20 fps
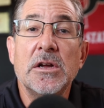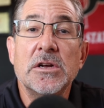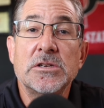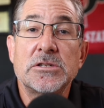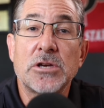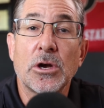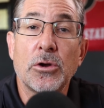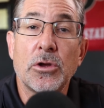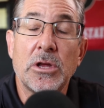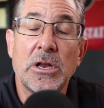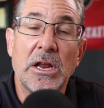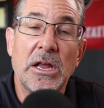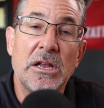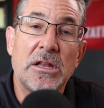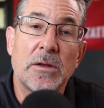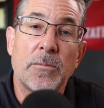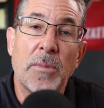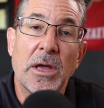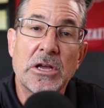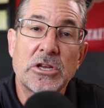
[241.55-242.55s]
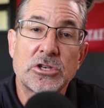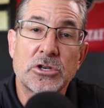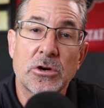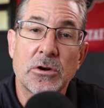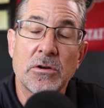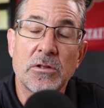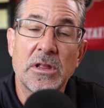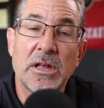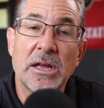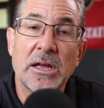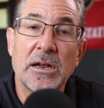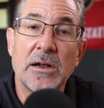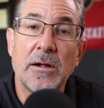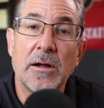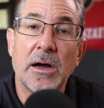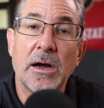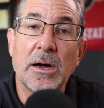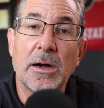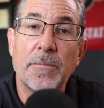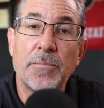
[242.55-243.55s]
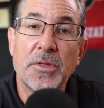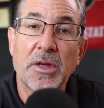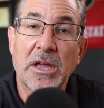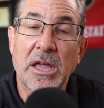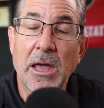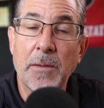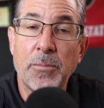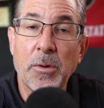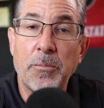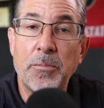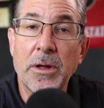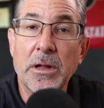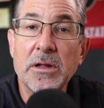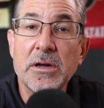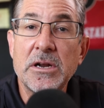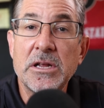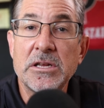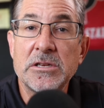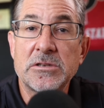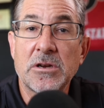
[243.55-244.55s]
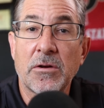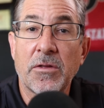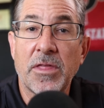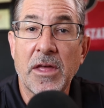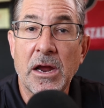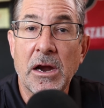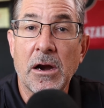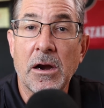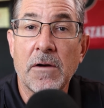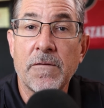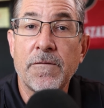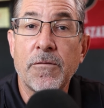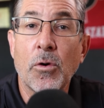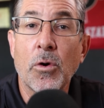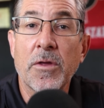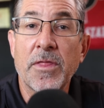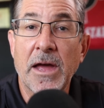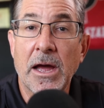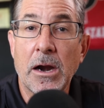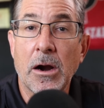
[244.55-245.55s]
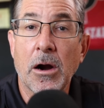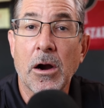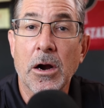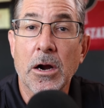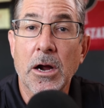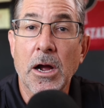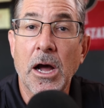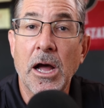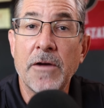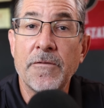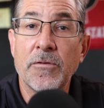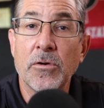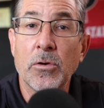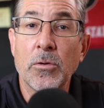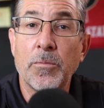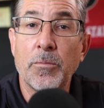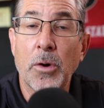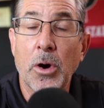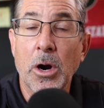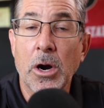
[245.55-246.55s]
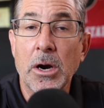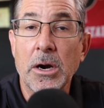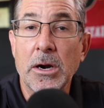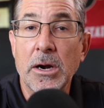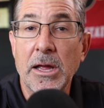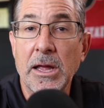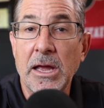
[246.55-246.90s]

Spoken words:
So you need to make sure that the capabilities are there for that archival part.